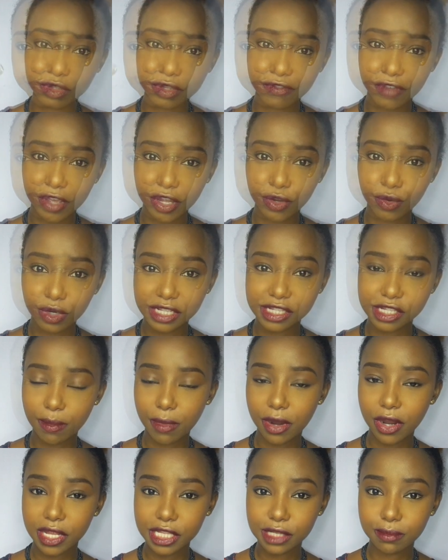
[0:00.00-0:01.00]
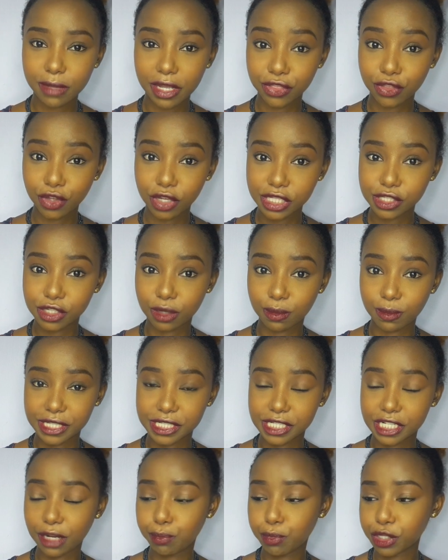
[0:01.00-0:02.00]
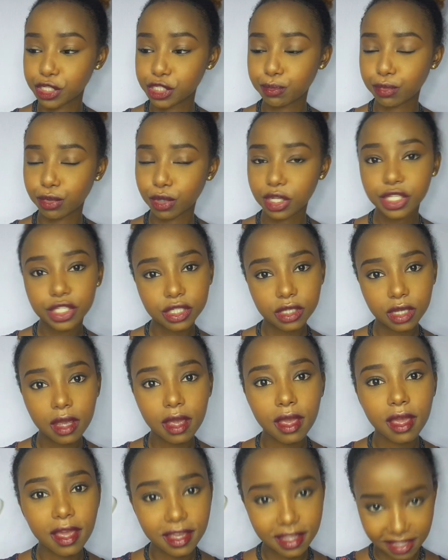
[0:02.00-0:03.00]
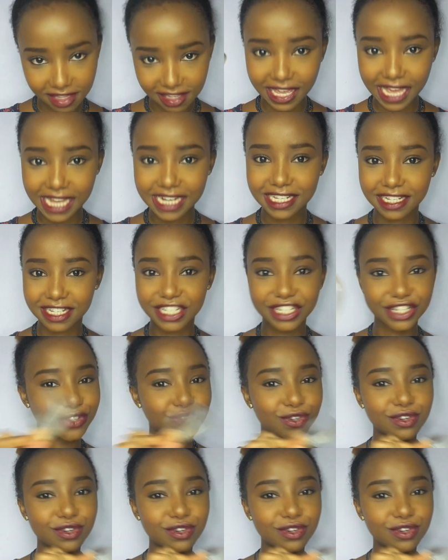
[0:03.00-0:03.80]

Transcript: If I could summarize my thoughts on my sleeping sponge, get it.